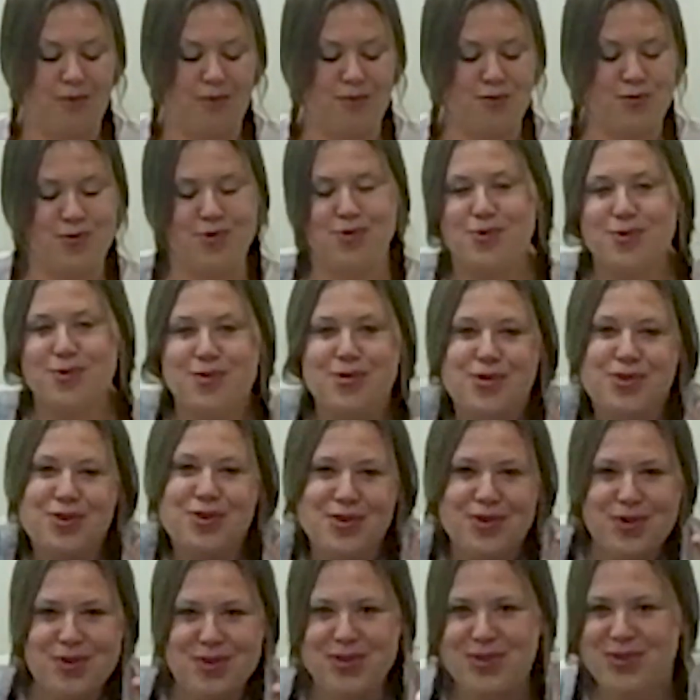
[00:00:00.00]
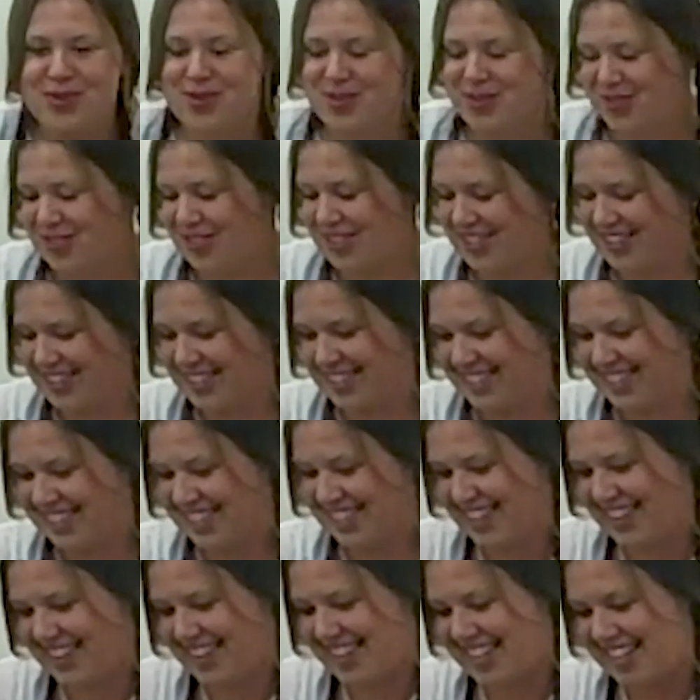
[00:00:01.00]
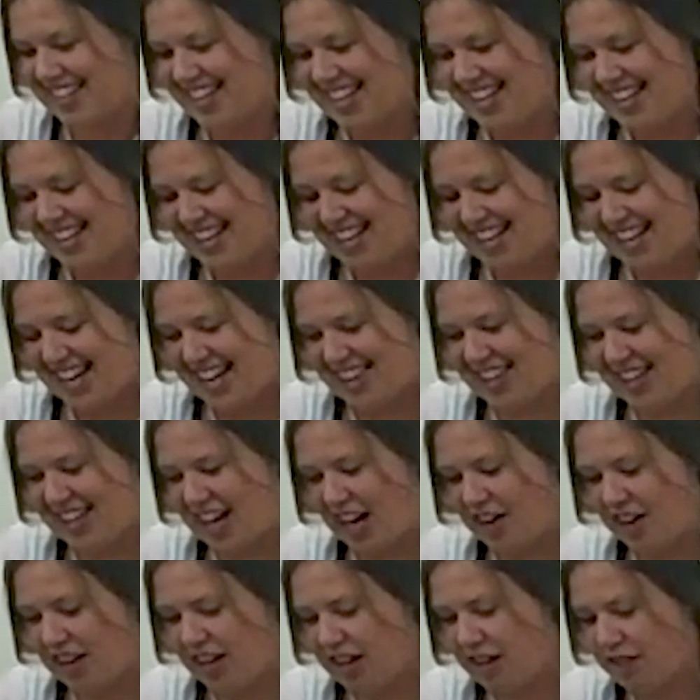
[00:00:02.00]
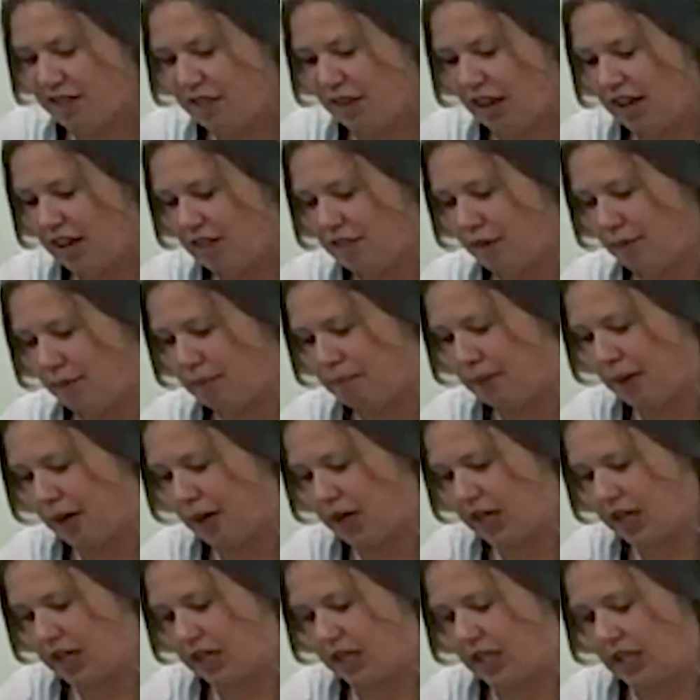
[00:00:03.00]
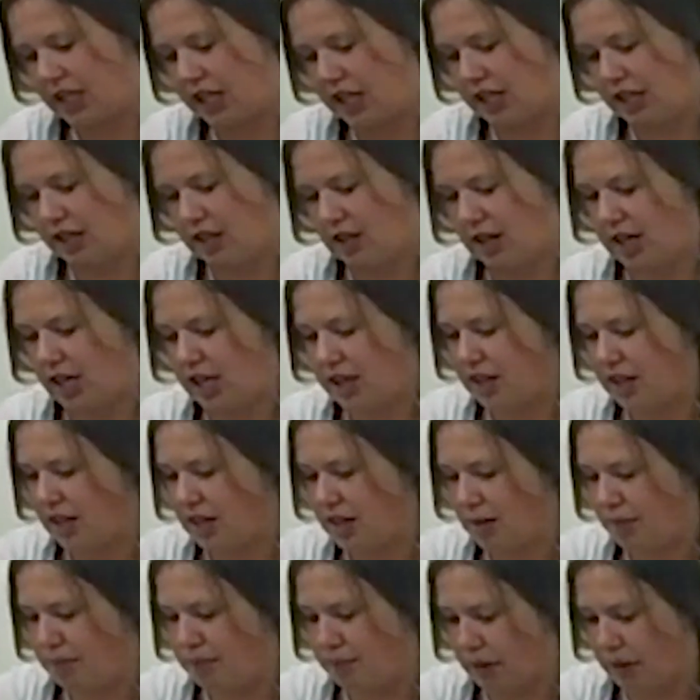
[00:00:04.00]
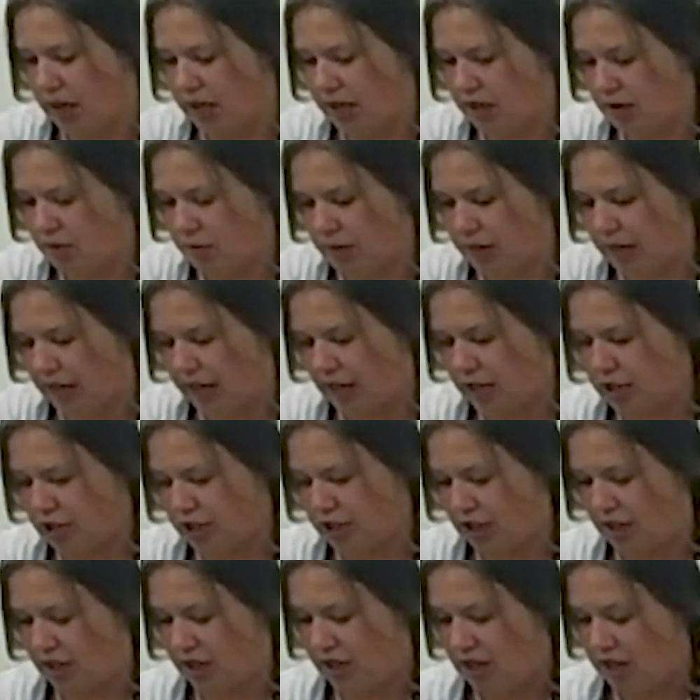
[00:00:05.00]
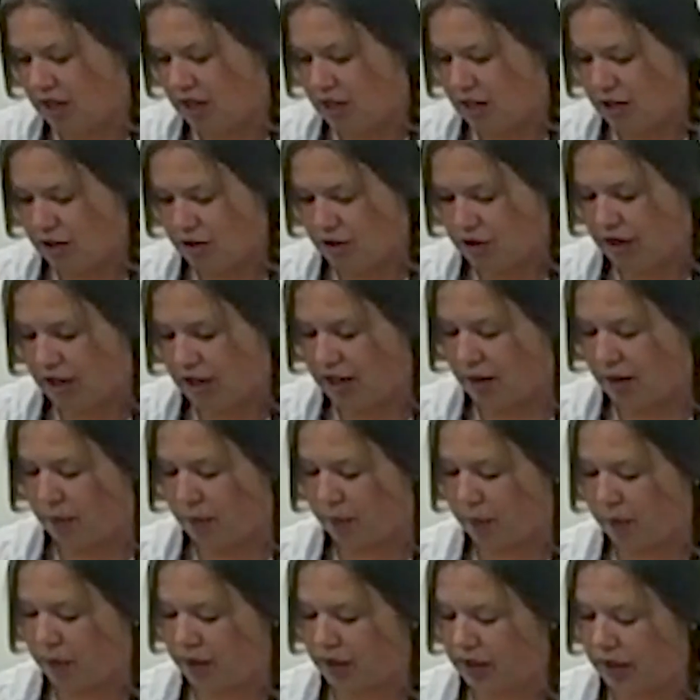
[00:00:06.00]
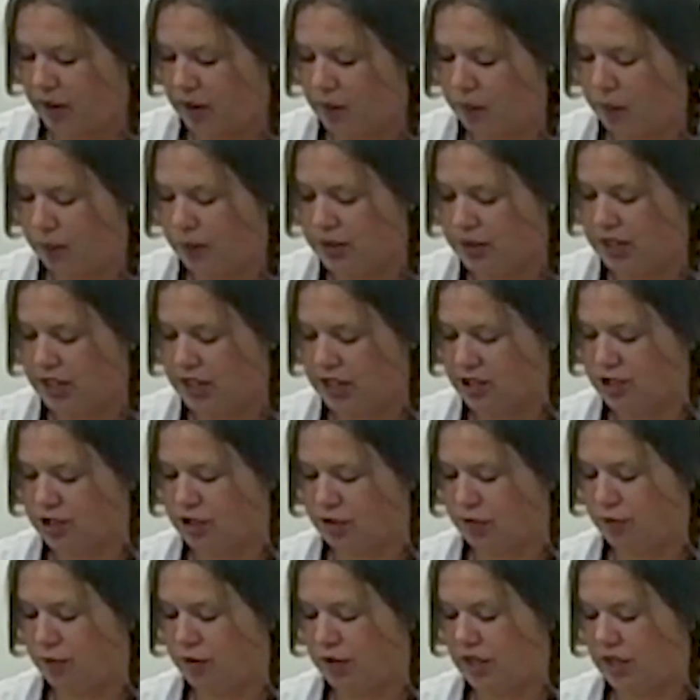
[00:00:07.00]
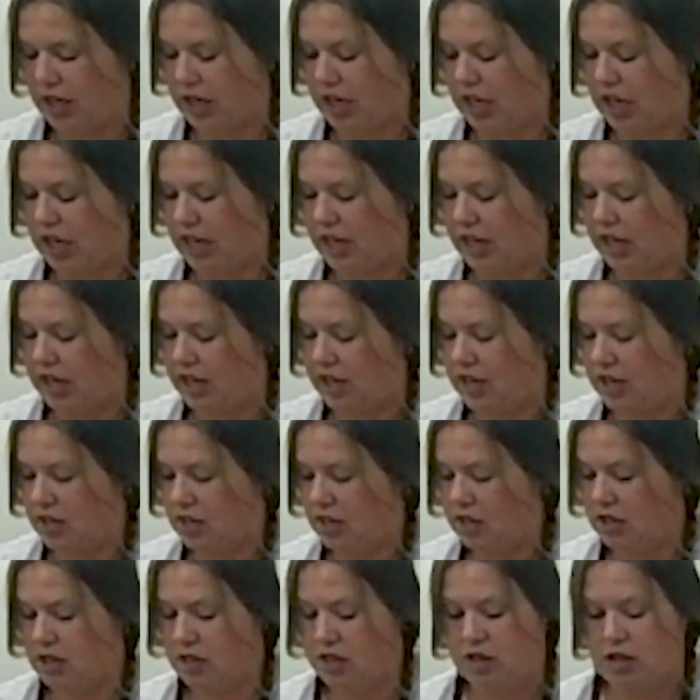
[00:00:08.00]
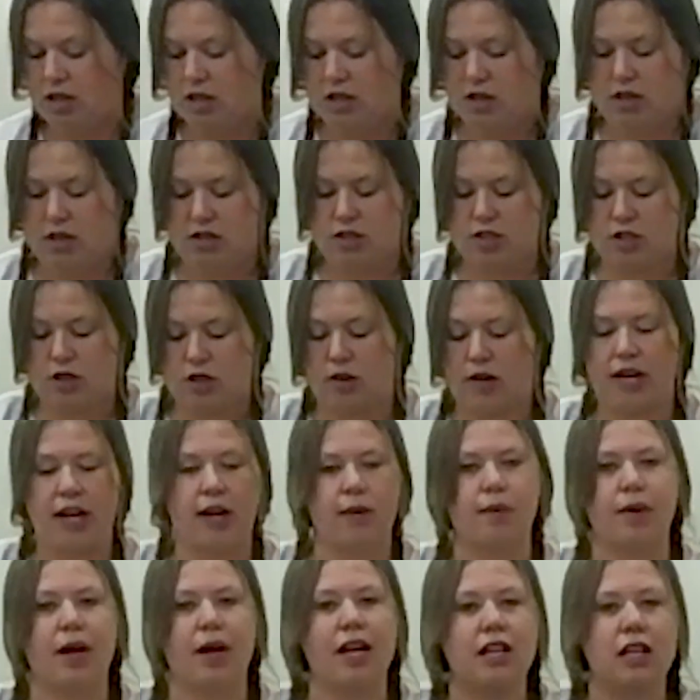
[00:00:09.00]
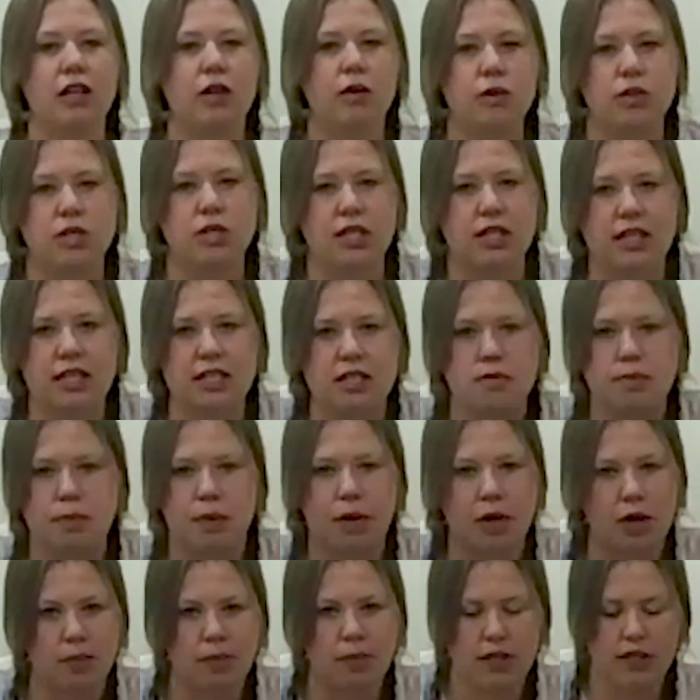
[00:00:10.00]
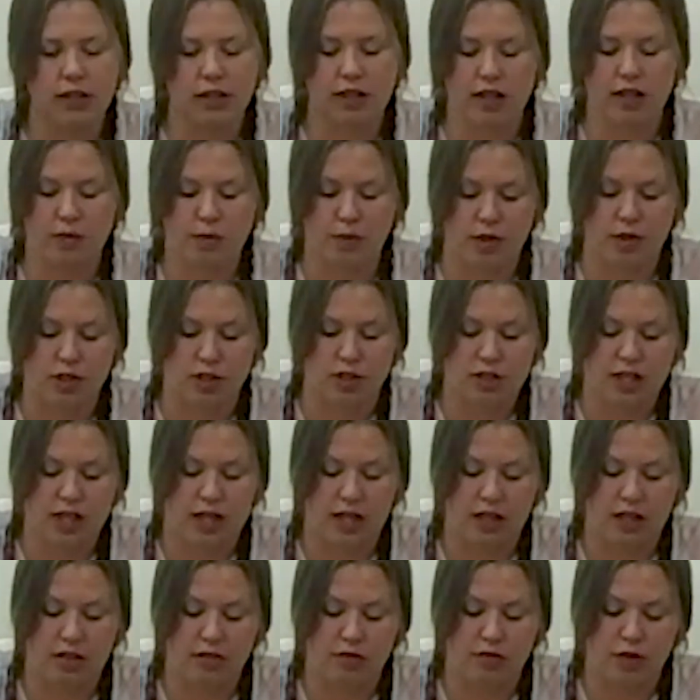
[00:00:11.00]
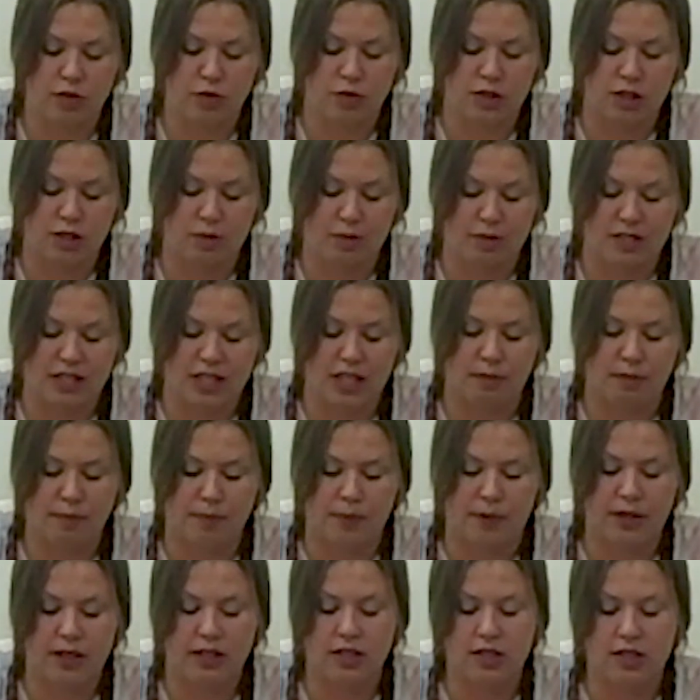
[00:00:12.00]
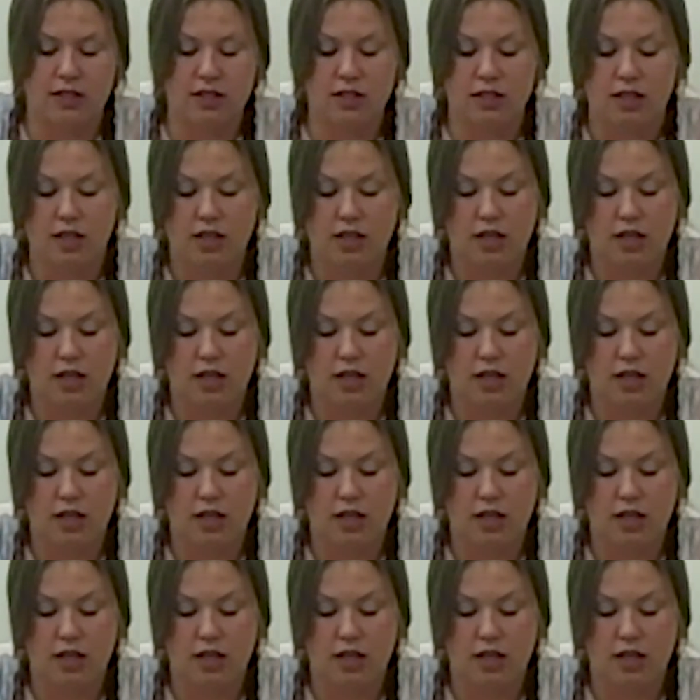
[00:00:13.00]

Ooh. And then I have a button in here, and I think the button would actually create a really cool texture for the eye. So again, we're not using these permanently. We're just kind of using them as imprints.